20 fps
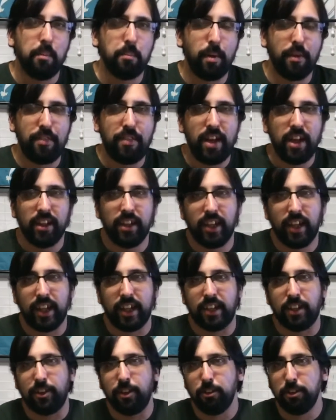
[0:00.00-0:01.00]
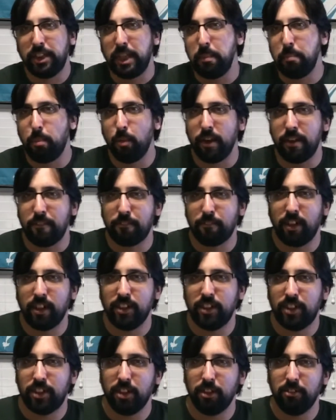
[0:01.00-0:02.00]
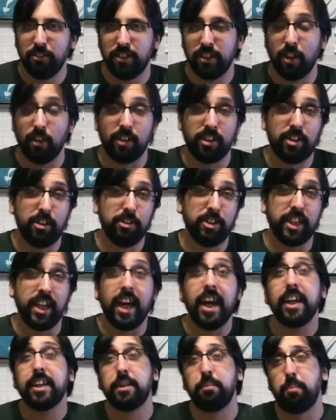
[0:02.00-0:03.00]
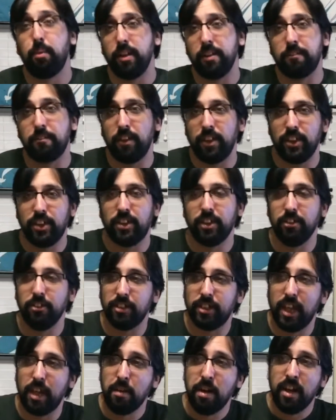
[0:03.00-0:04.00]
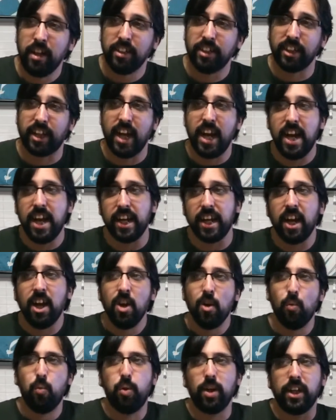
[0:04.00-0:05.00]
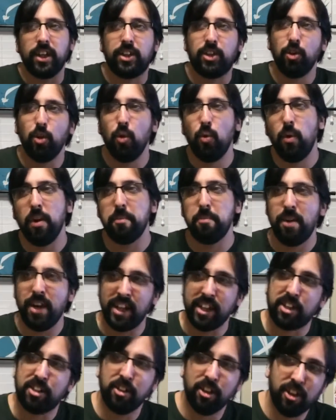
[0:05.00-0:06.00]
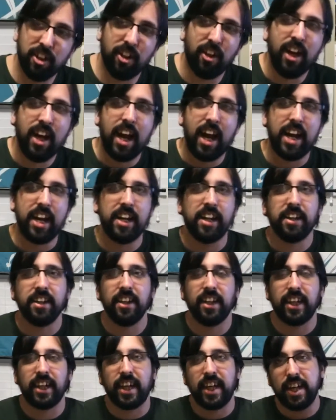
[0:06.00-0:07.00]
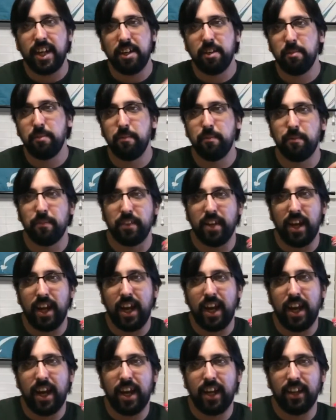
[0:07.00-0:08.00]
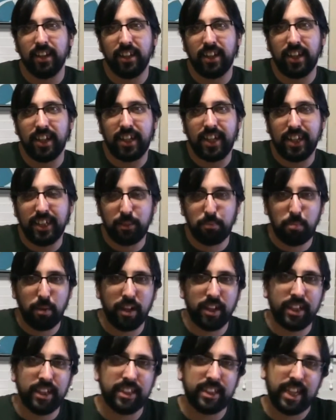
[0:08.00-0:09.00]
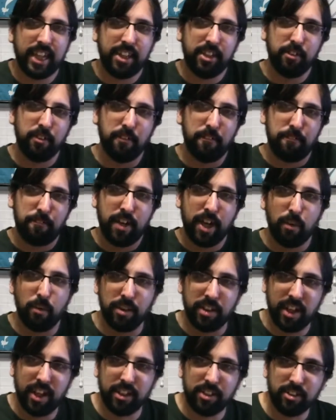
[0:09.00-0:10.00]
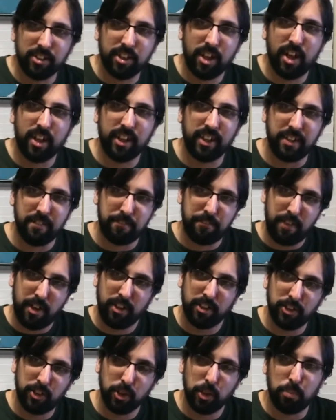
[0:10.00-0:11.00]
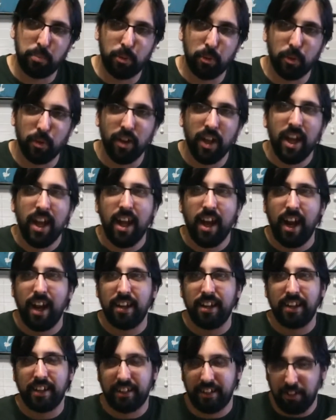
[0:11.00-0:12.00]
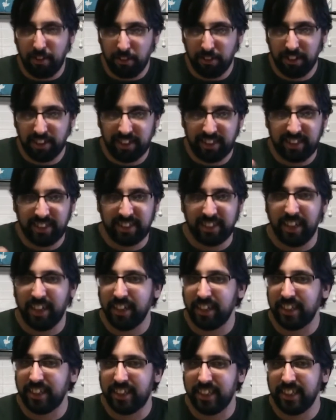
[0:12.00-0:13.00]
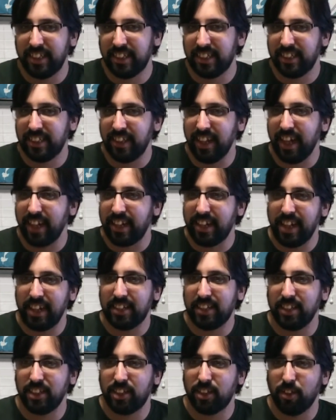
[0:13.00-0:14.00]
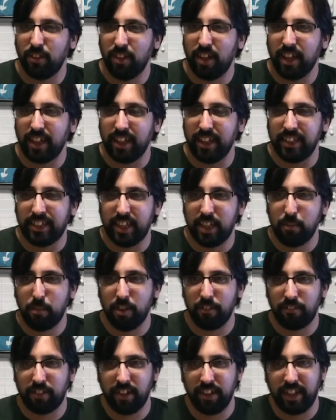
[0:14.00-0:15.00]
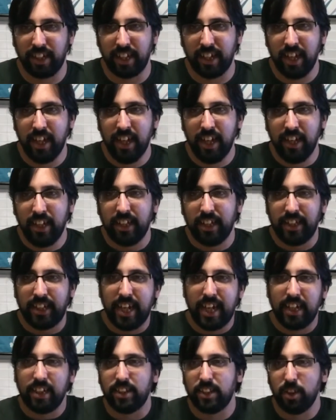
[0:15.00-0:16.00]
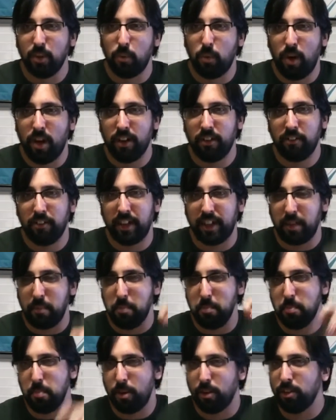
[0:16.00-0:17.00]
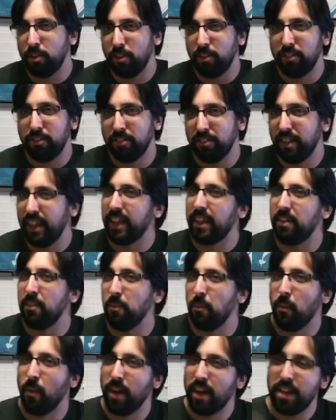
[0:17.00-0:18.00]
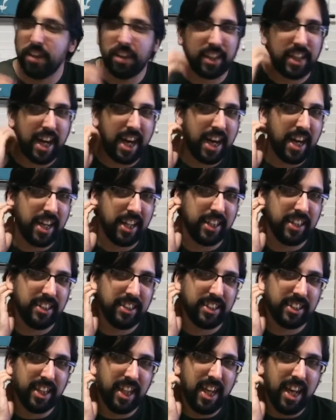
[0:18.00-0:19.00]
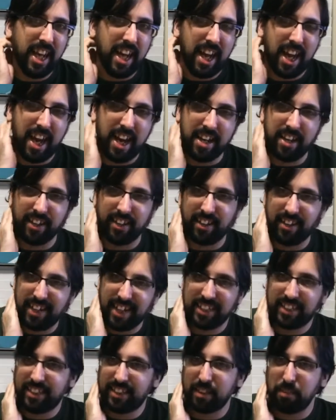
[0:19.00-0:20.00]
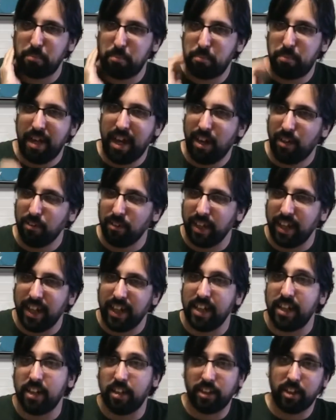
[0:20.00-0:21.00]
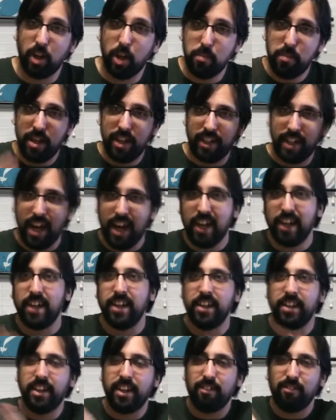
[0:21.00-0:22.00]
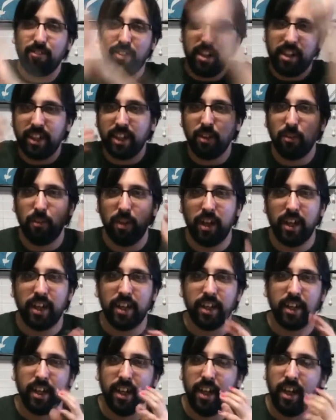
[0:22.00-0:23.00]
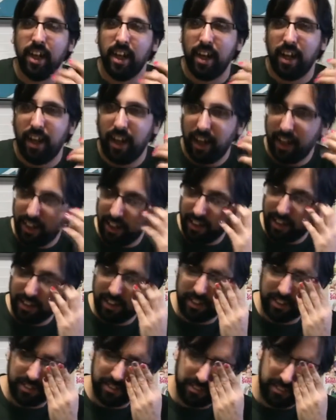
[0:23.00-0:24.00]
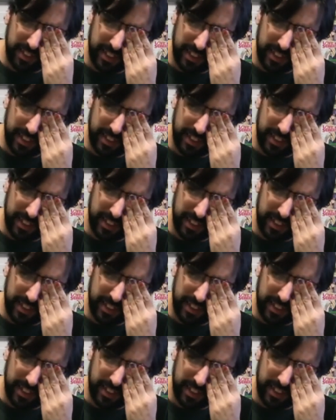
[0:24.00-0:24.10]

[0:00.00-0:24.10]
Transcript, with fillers: but then like douchey boyfriend shows or douchey ex-boyfriend shows up it's like hey we do it with my girl and then like him and like his buddies get into a fight with underdog and they fall into a pool and then the whole scene exists i guess just so like a xenomorph could like get into the water and like murder like one of the guys and like that's about it and they're like oh my god and then they're running away Oh